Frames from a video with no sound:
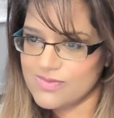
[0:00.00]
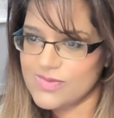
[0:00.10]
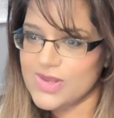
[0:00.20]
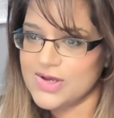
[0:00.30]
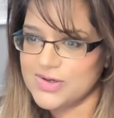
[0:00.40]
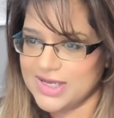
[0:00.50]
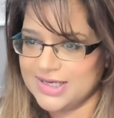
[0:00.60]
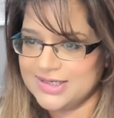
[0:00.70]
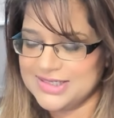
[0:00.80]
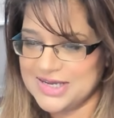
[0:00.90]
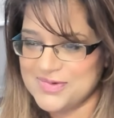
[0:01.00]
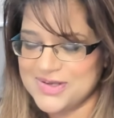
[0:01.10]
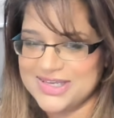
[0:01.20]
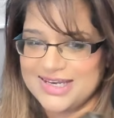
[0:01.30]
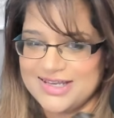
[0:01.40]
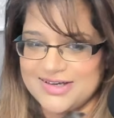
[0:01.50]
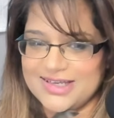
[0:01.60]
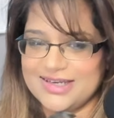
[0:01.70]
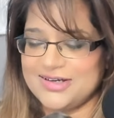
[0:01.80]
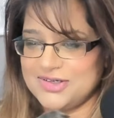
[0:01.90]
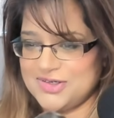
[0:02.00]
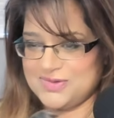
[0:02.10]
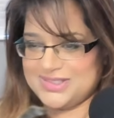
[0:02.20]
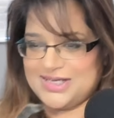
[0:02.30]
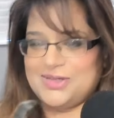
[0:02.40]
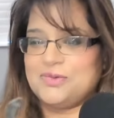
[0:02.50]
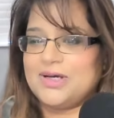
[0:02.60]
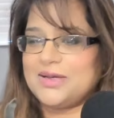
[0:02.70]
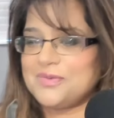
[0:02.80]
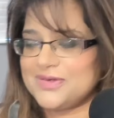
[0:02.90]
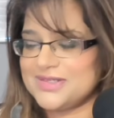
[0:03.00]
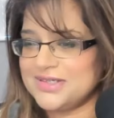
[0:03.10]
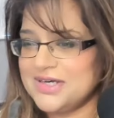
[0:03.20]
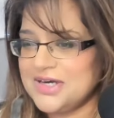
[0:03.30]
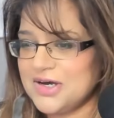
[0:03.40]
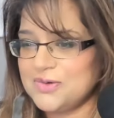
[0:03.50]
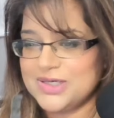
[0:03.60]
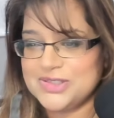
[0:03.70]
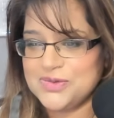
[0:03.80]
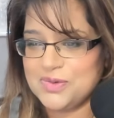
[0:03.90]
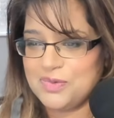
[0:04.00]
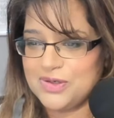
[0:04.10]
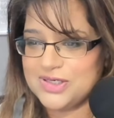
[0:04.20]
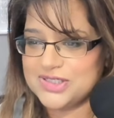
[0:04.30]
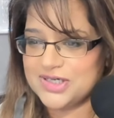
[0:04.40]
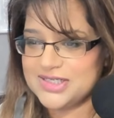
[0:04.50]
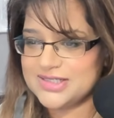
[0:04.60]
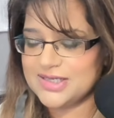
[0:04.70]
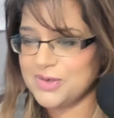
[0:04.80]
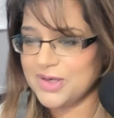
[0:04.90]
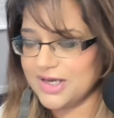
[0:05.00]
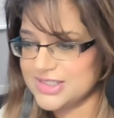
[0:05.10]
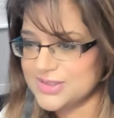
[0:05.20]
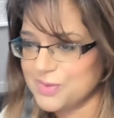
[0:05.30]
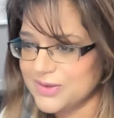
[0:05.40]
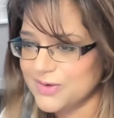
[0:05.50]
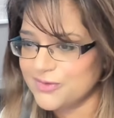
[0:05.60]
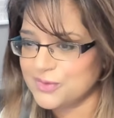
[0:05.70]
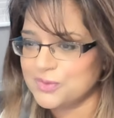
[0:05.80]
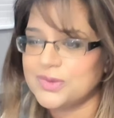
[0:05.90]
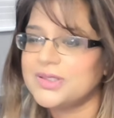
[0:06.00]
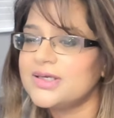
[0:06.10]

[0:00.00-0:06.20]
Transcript: Okay. Yeah, I get it. I get it. I know exactly what happened. Oh, I do apologize. I just went off on one.